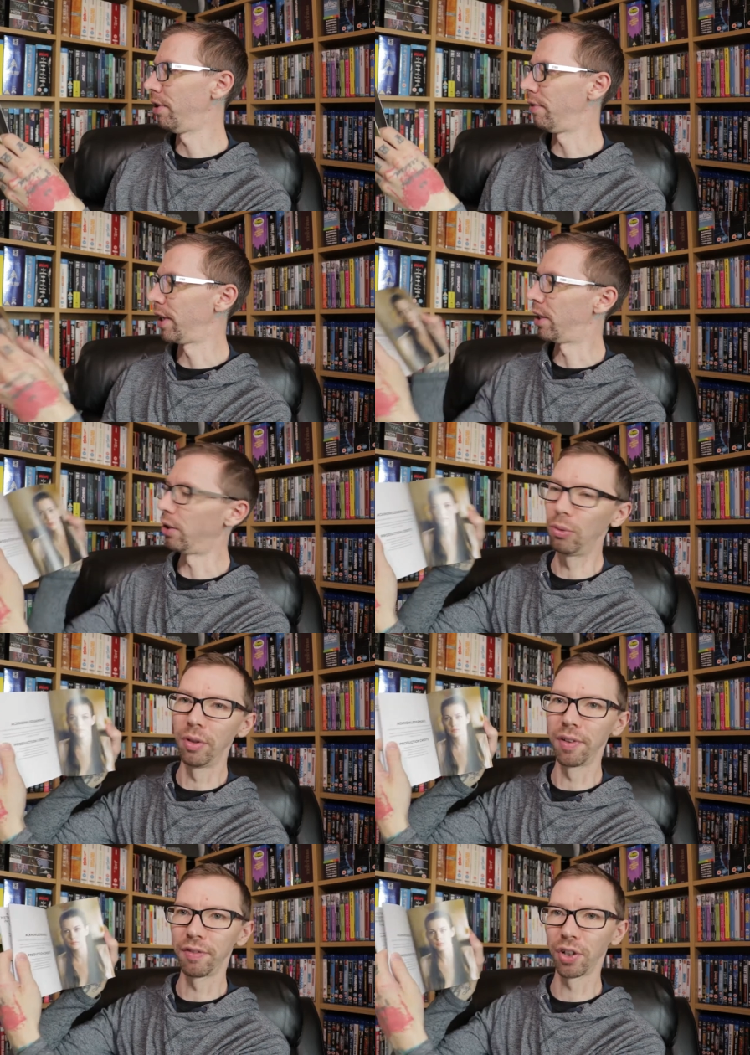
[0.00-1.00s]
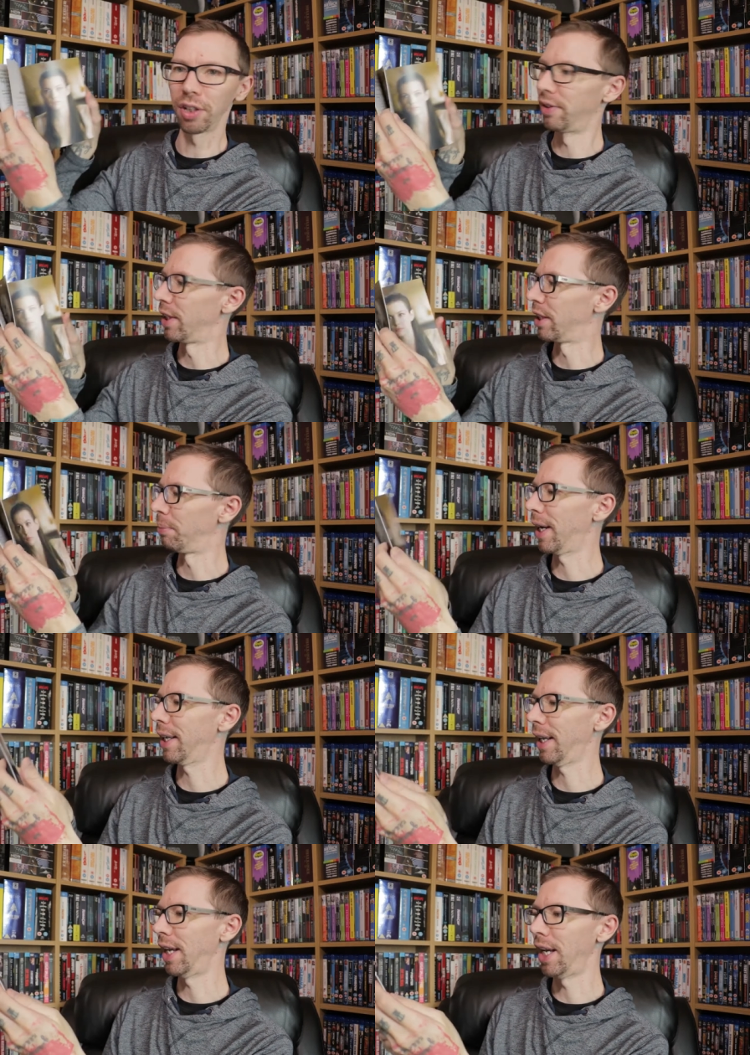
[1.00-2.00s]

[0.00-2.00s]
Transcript: really, really cool. We've Liv Tyler in there at the back.